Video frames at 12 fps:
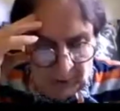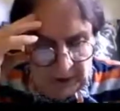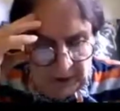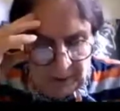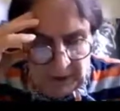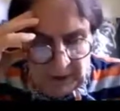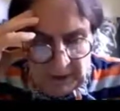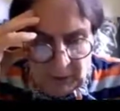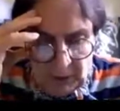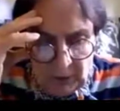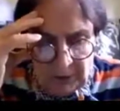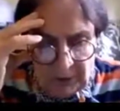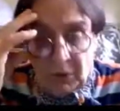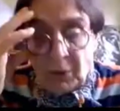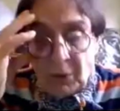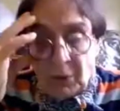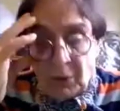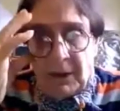between the
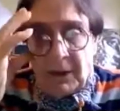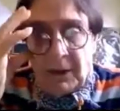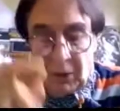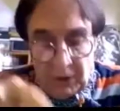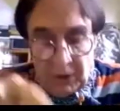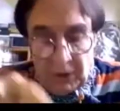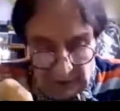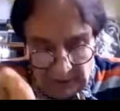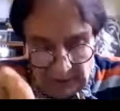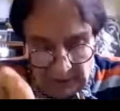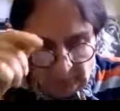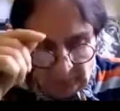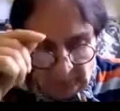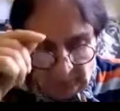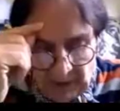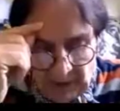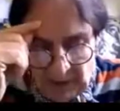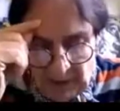Ojirub and Lore,
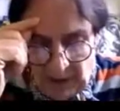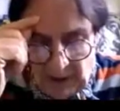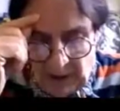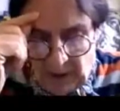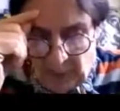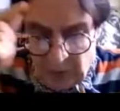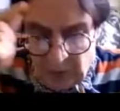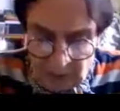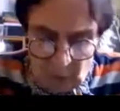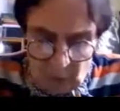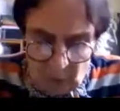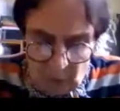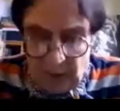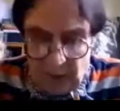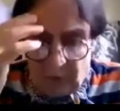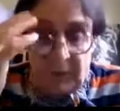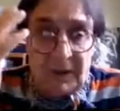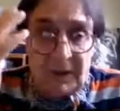presumably
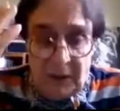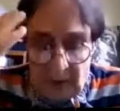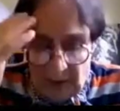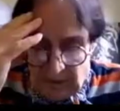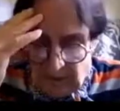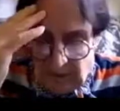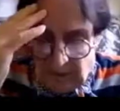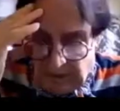for security